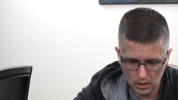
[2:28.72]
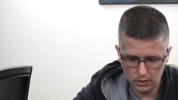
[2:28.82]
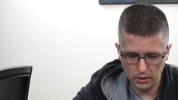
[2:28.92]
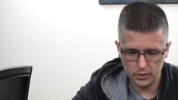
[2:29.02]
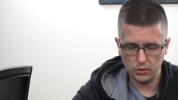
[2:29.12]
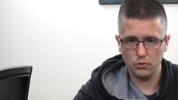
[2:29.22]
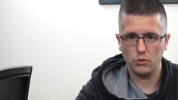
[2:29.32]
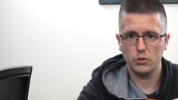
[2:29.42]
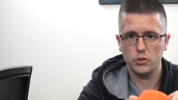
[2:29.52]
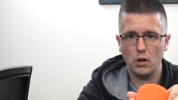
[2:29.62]
Okay, so you,
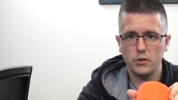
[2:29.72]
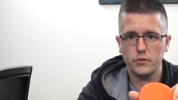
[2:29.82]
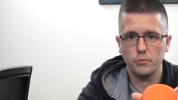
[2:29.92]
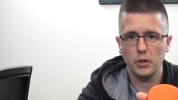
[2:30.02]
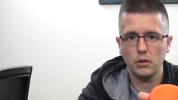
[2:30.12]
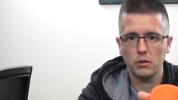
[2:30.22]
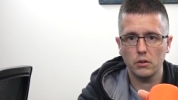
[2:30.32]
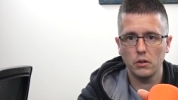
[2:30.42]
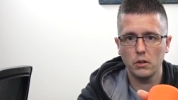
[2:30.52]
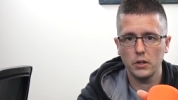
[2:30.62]
you charge from
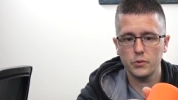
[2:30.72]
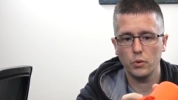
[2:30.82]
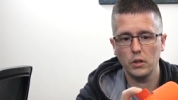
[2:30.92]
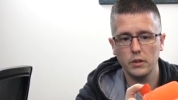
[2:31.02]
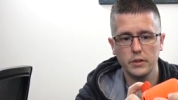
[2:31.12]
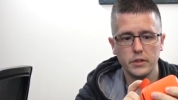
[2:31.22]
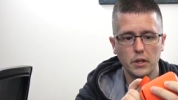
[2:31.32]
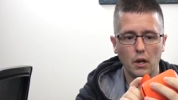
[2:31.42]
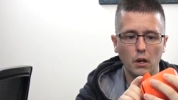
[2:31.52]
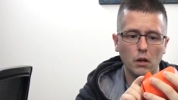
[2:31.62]
here as well as
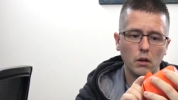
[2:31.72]
uh,